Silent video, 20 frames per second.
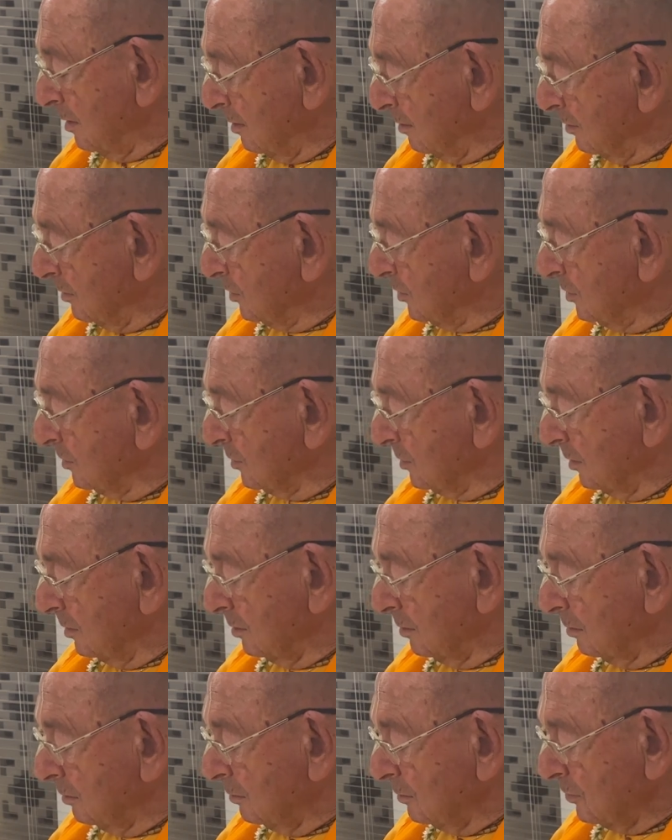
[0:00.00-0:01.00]
this is an
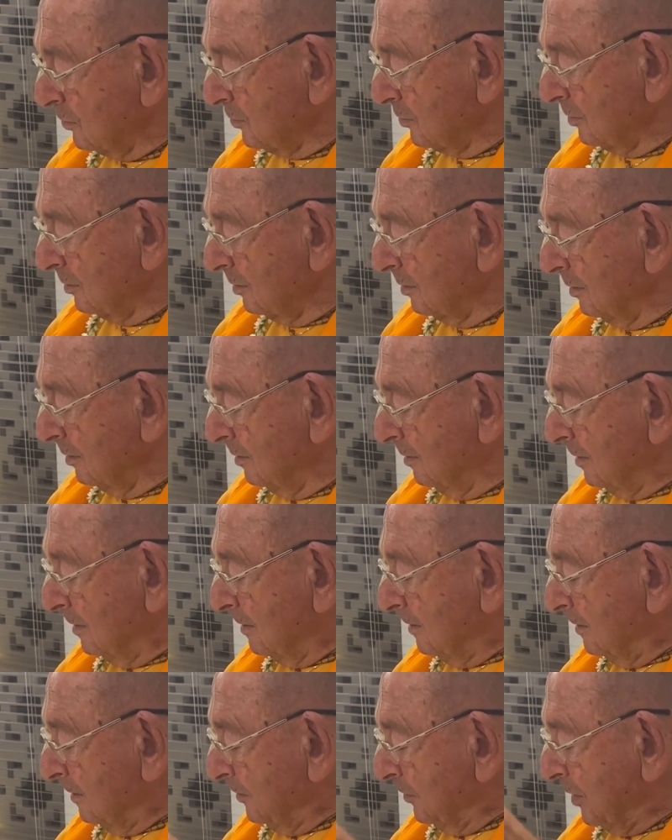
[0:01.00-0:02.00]
illusion,
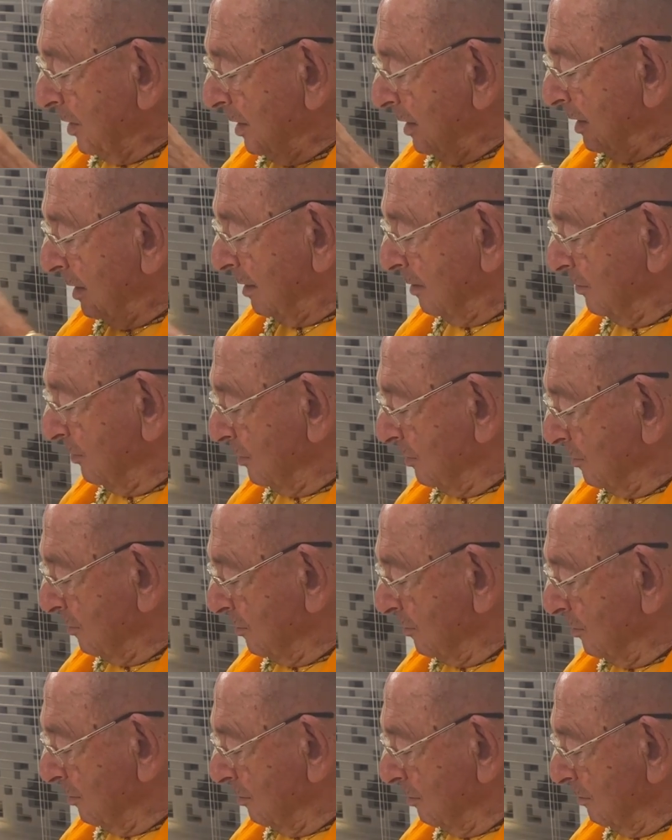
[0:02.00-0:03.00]
and
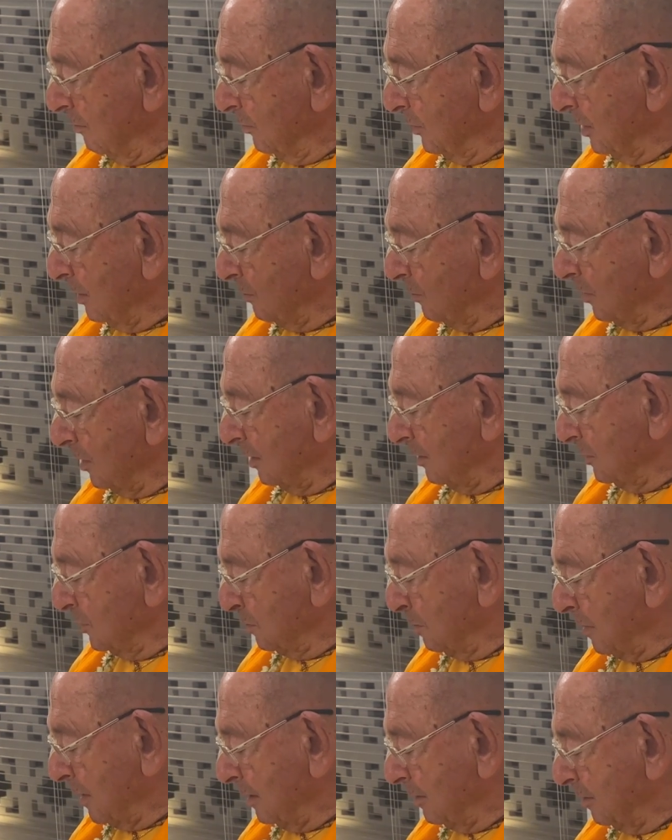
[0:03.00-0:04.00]
the real one is
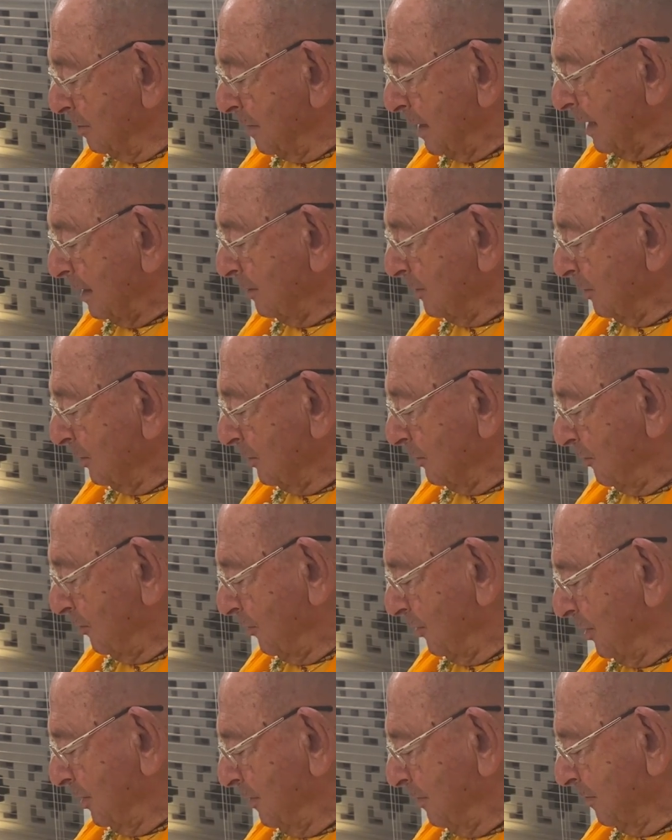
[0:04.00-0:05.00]
by the mango
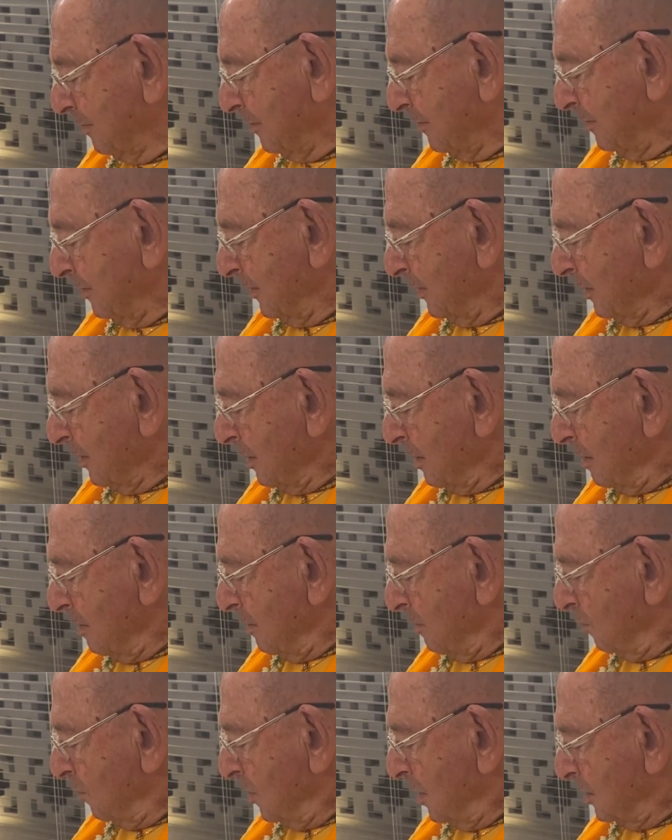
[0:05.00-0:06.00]
tree.
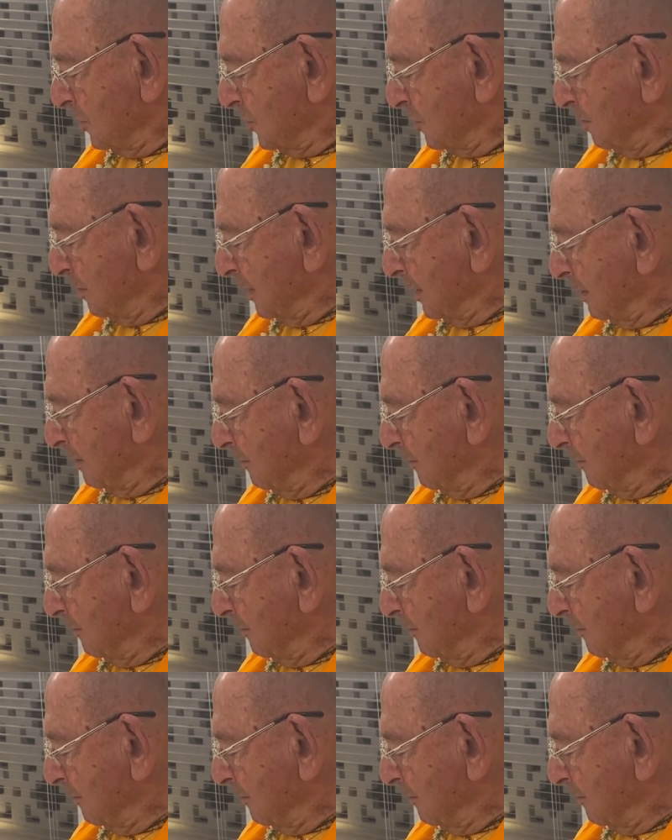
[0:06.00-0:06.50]
Washed by the